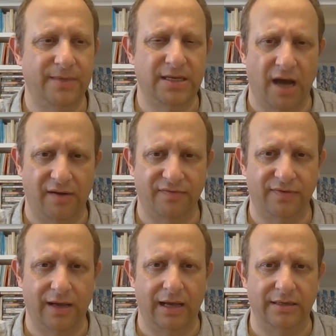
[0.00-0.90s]
tough
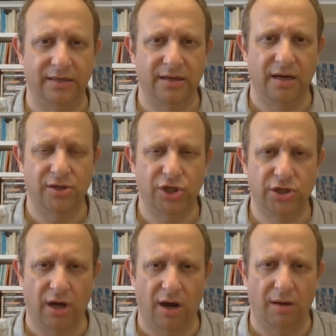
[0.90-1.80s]
and
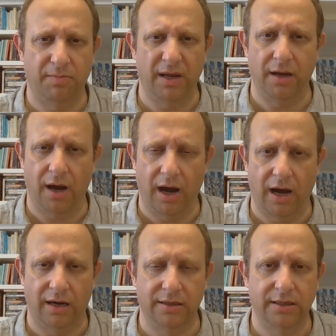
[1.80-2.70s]
sharp and
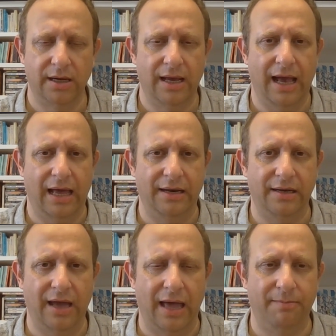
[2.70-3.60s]
hard and
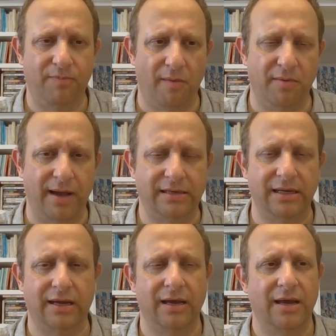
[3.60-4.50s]

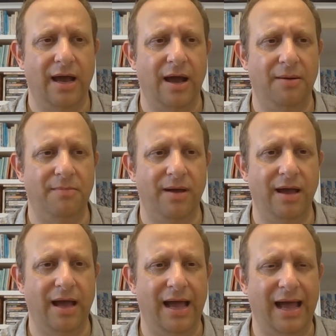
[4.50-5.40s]
problematic,
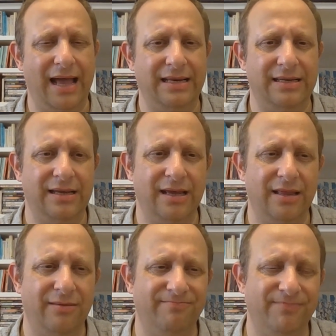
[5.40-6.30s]
and
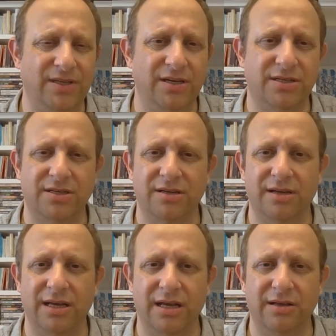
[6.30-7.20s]
just,
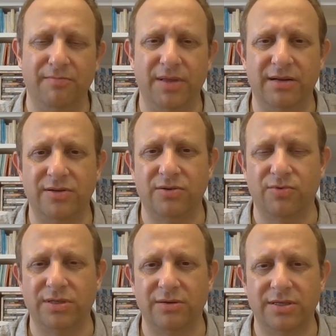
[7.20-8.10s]
but there is
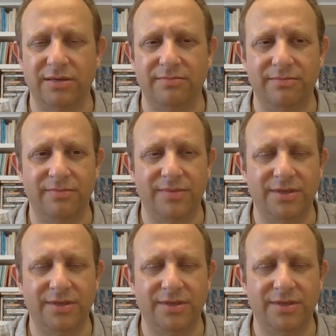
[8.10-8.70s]
also some